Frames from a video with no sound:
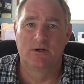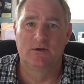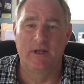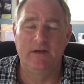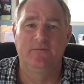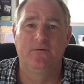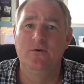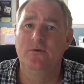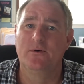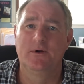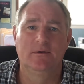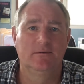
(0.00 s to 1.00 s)
clean
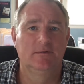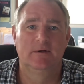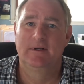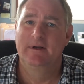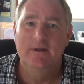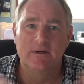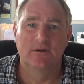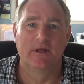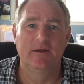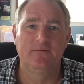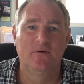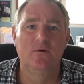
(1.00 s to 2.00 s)
food,
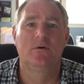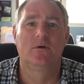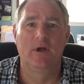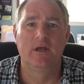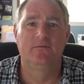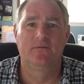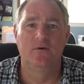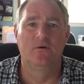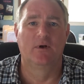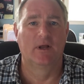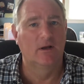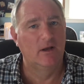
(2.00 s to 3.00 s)
clean food, clean
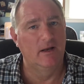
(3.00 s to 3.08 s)
food.